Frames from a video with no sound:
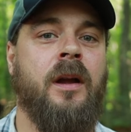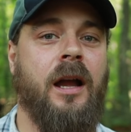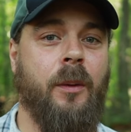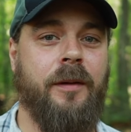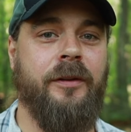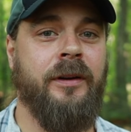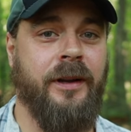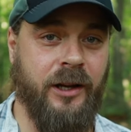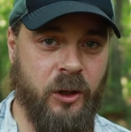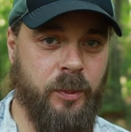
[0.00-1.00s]
However,
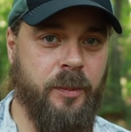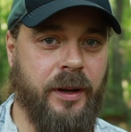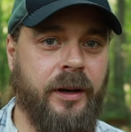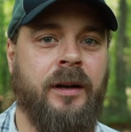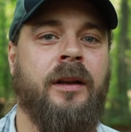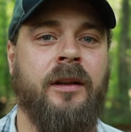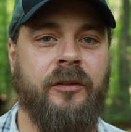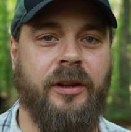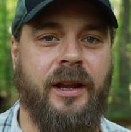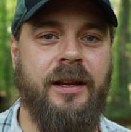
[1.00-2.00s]
it could be better.
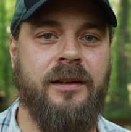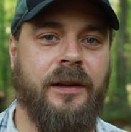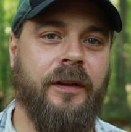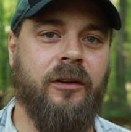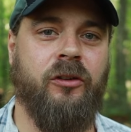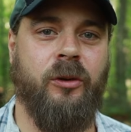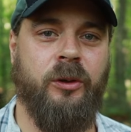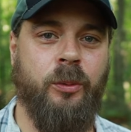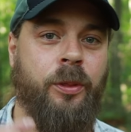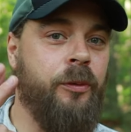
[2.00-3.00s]
Today, I'd like to show
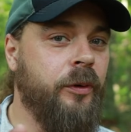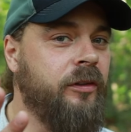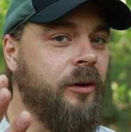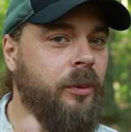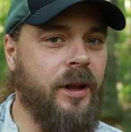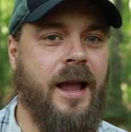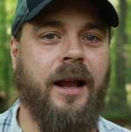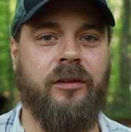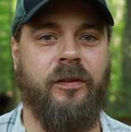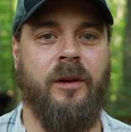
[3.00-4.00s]
you three simple
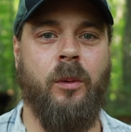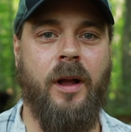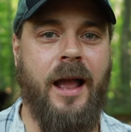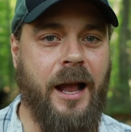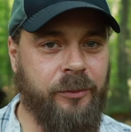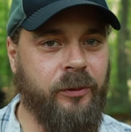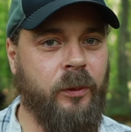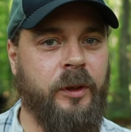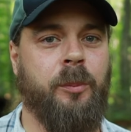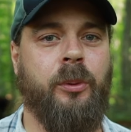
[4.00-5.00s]
hacks that will
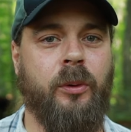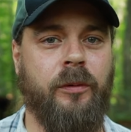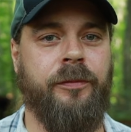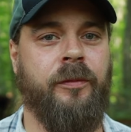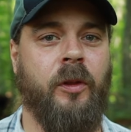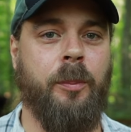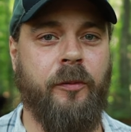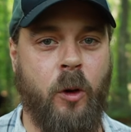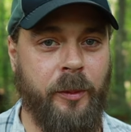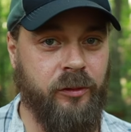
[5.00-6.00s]
absolutely improve the
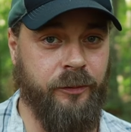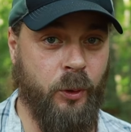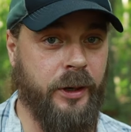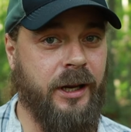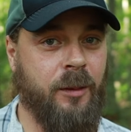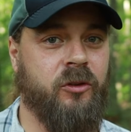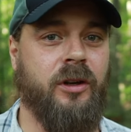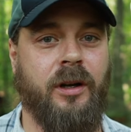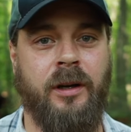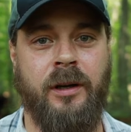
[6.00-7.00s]
performance of your camp
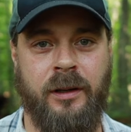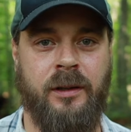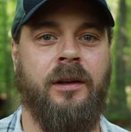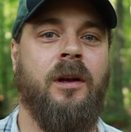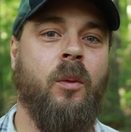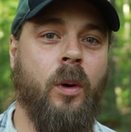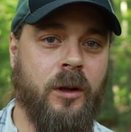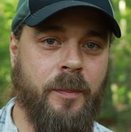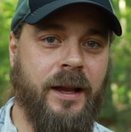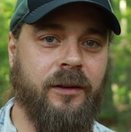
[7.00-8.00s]
chair.
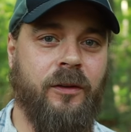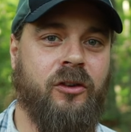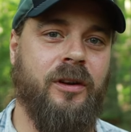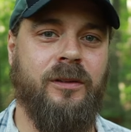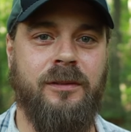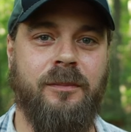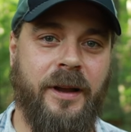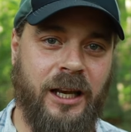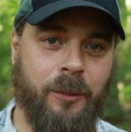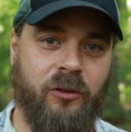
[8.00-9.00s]
Welcome back to the channel.
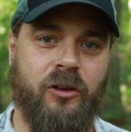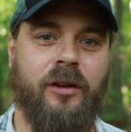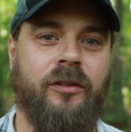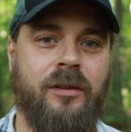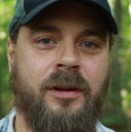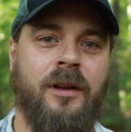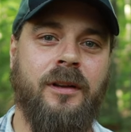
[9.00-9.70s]
My name is Justin.